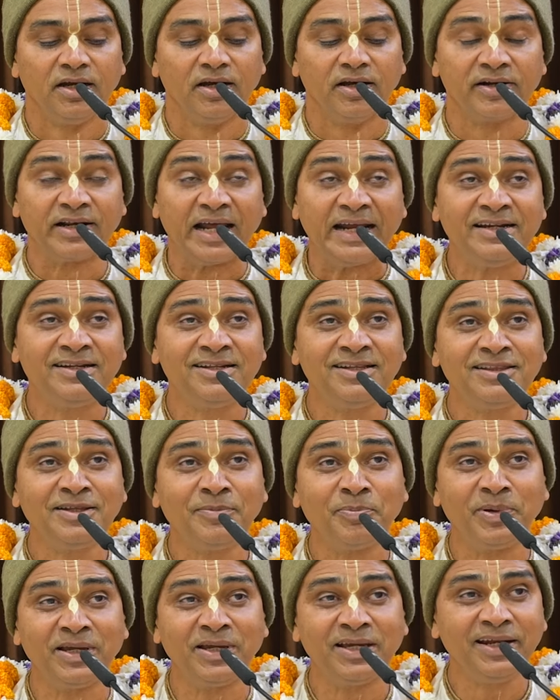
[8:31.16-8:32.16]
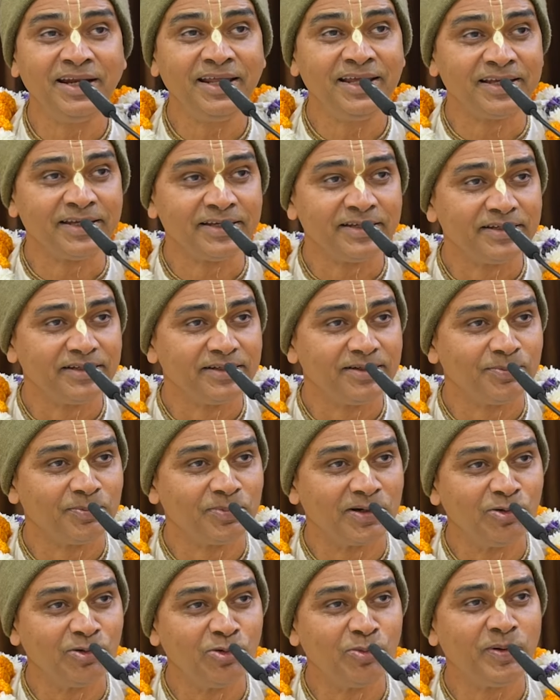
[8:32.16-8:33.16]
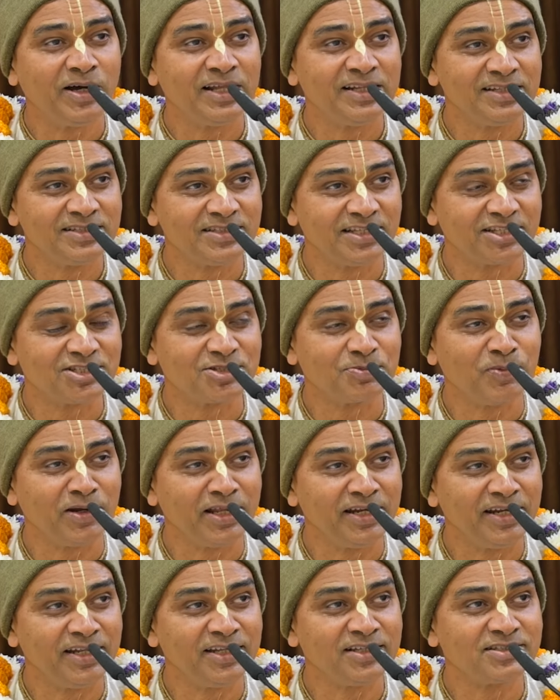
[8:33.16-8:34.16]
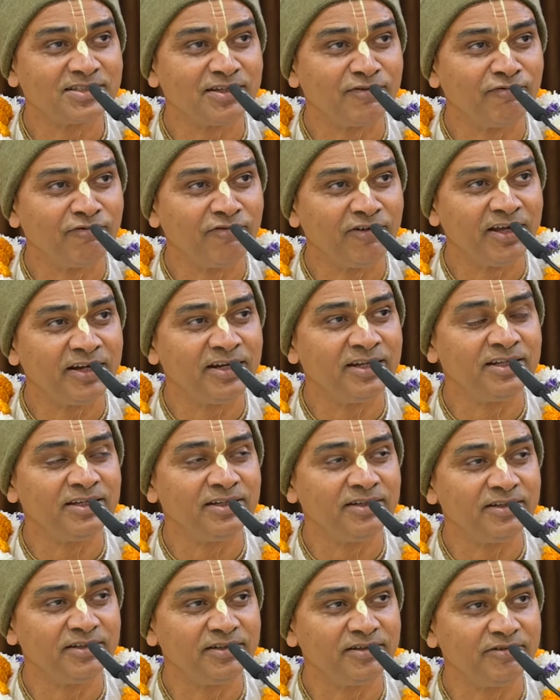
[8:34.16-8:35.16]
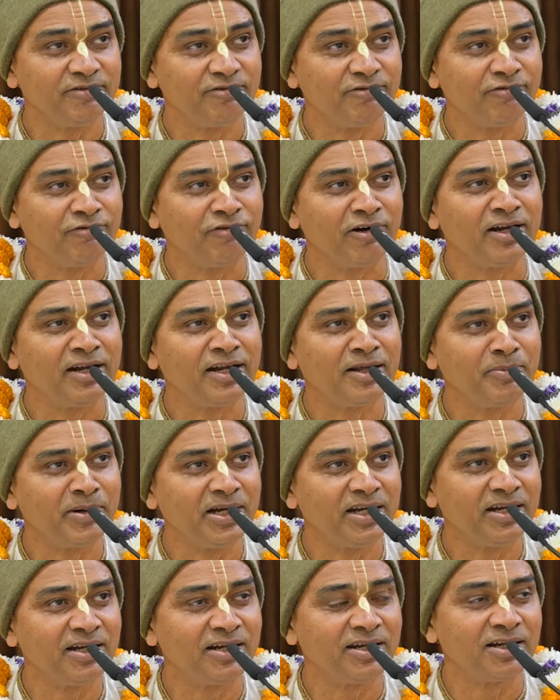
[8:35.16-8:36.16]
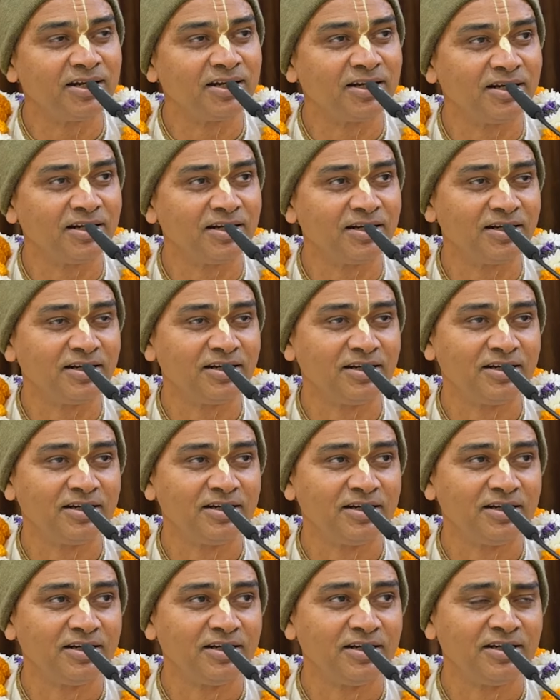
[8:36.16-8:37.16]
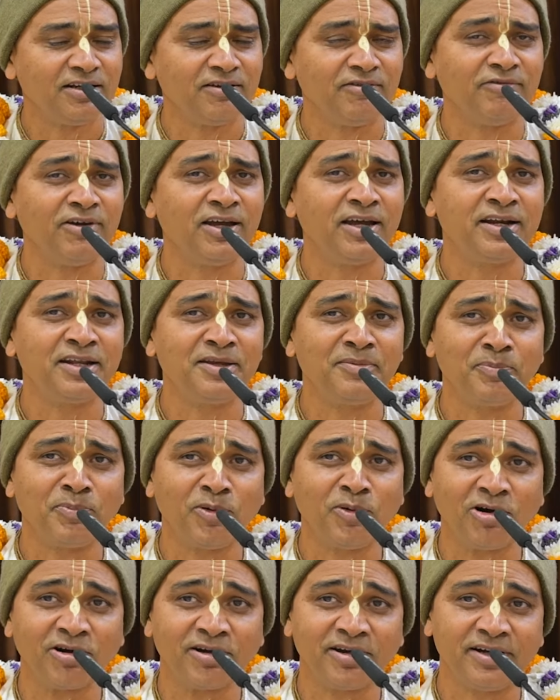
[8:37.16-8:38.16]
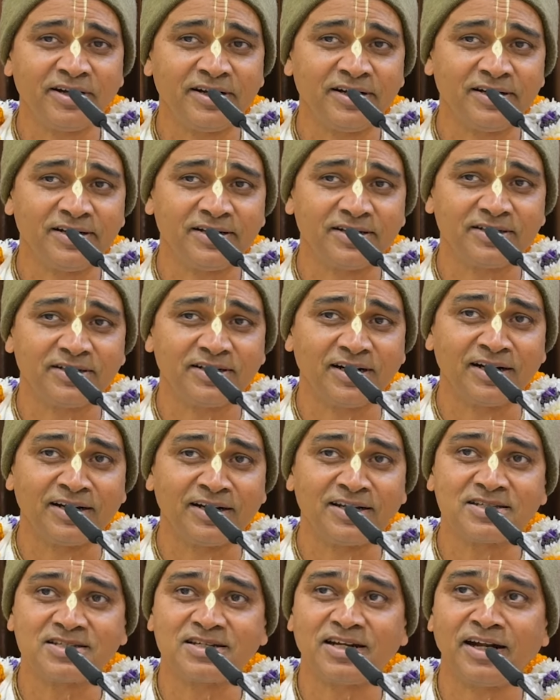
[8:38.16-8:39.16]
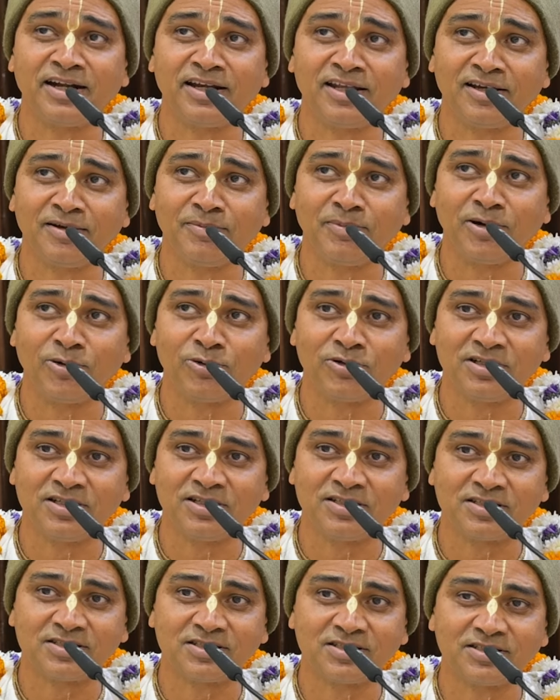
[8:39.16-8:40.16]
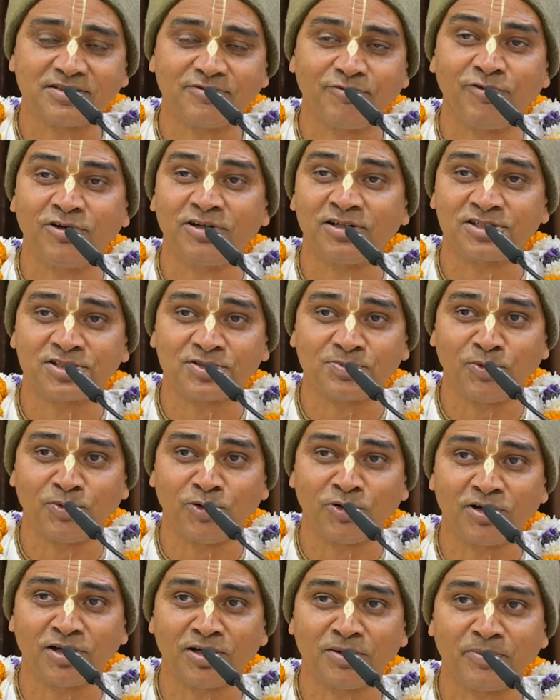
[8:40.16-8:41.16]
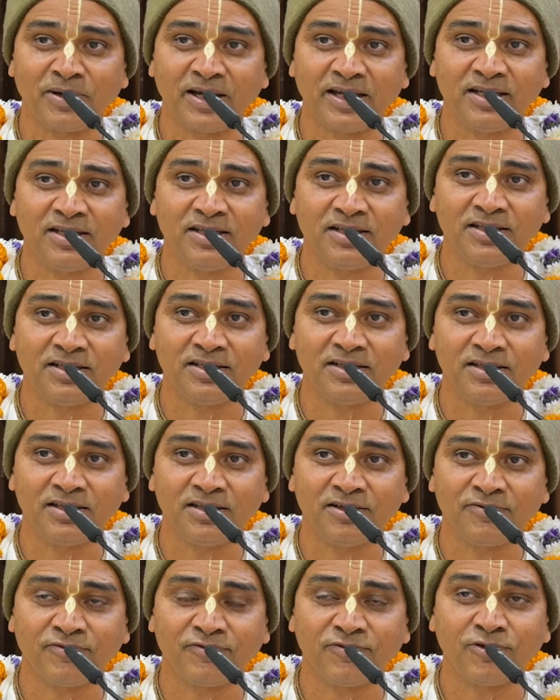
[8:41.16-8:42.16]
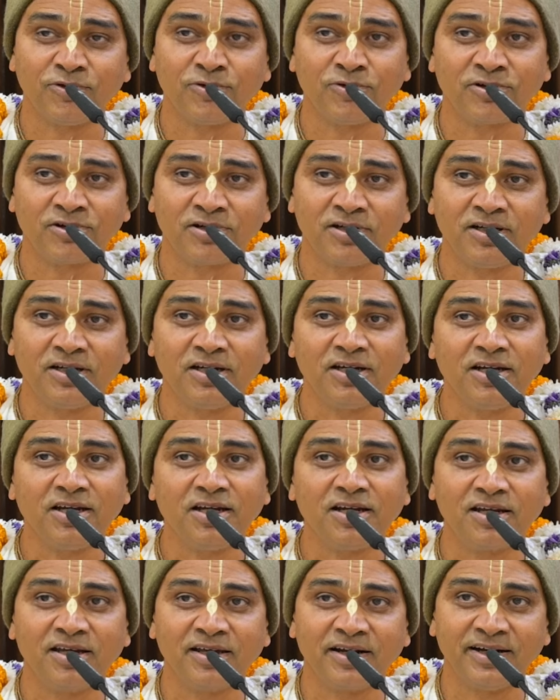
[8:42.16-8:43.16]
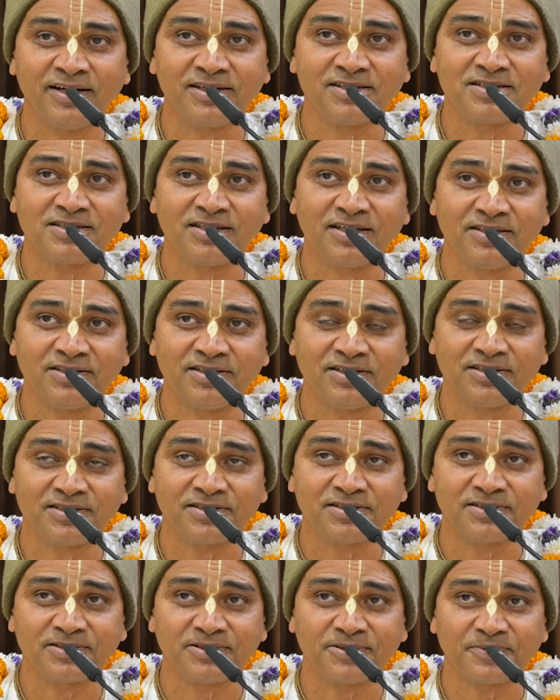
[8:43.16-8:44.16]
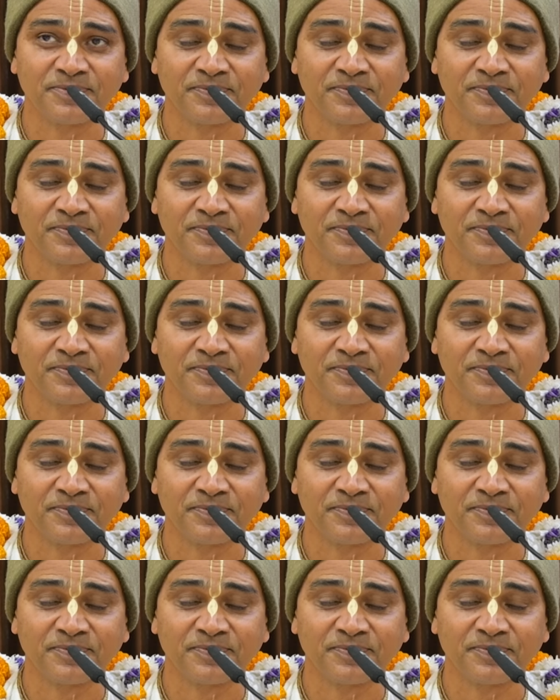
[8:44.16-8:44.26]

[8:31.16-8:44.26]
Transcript: Right in the beginning, Prabhupada is explaining some very fundamental, very important understanding about this verse spoken by the four great sages.